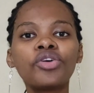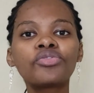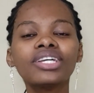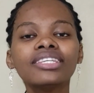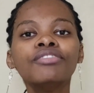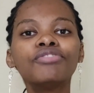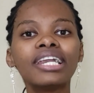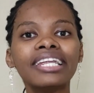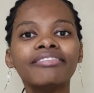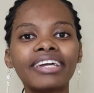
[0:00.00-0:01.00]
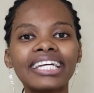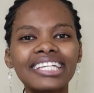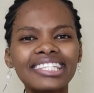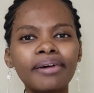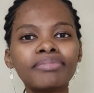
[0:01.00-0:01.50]
your reason for leaving,
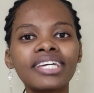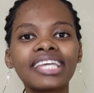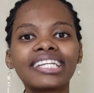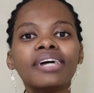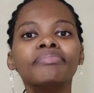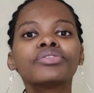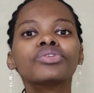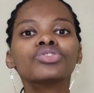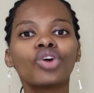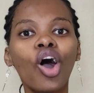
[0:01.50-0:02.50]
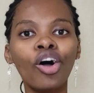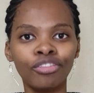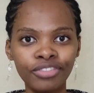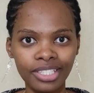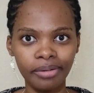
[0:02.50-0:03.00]
is it something that can be
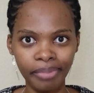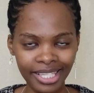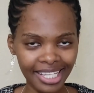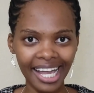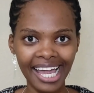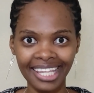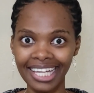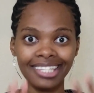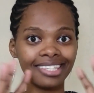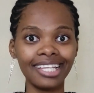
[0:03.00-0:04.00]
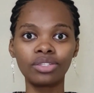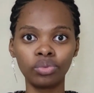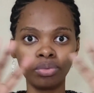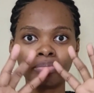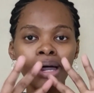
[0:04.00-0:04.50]
resolved? Basically,
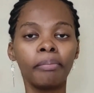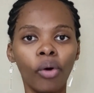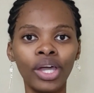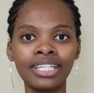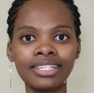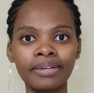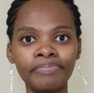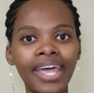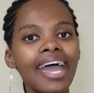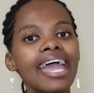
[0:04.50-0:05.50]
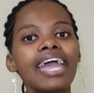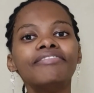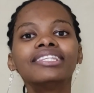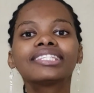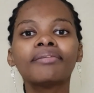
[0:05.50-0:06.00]
that's my point.
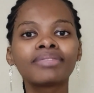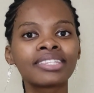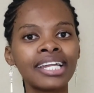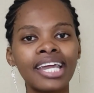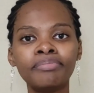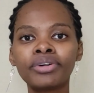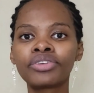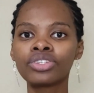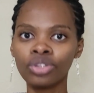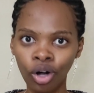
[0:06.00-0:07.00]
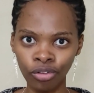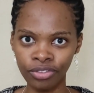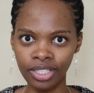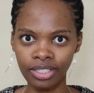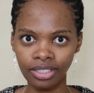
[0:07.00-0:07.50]
If it's something that can be
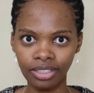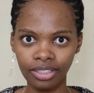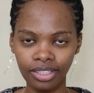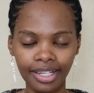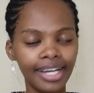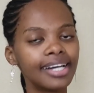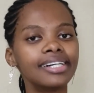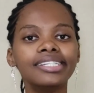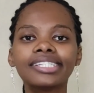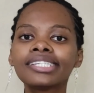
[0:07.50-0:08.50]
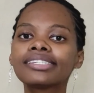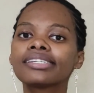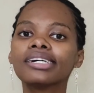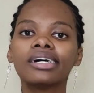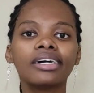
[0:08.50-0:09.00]
resolved,
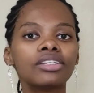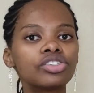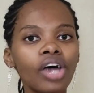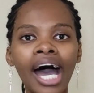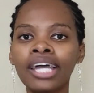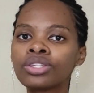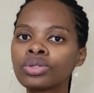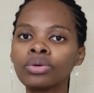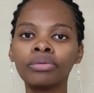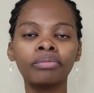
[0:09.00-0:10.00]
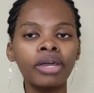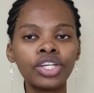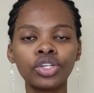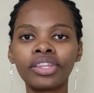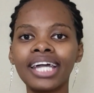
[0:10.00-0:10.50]
just try to
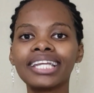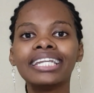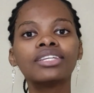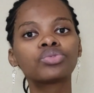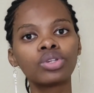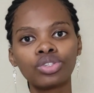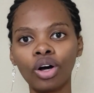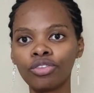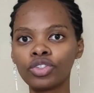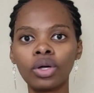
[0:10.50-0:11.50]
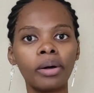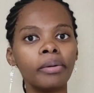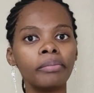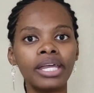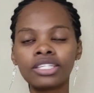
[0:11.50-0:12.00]
make sure that it is resolved
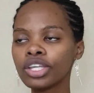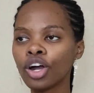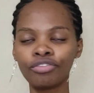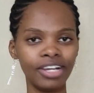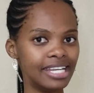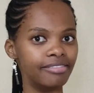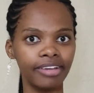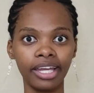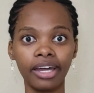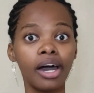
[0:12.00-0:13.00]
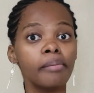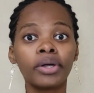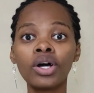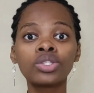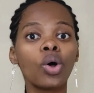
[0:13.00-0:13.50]
instead of leaving.
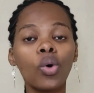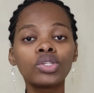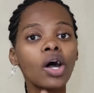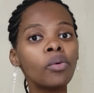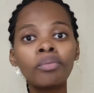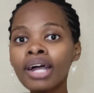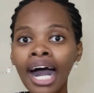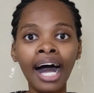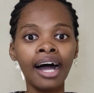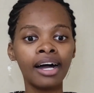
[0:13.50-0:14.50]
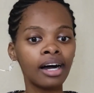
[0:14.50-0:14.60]
Because uzawumka